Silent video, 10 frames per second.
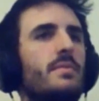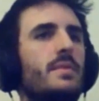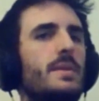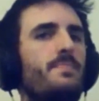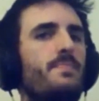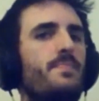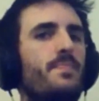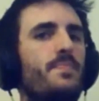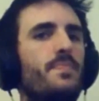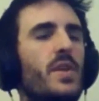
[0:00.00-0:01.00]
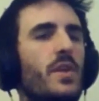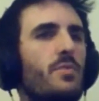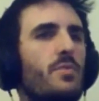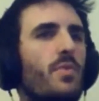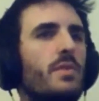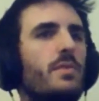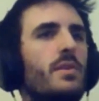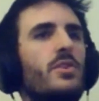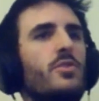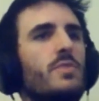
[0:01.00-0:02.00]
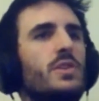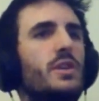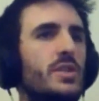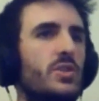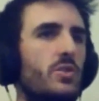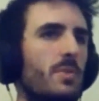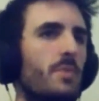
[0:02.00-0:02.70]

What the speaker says: Um, you know, you'll return to them and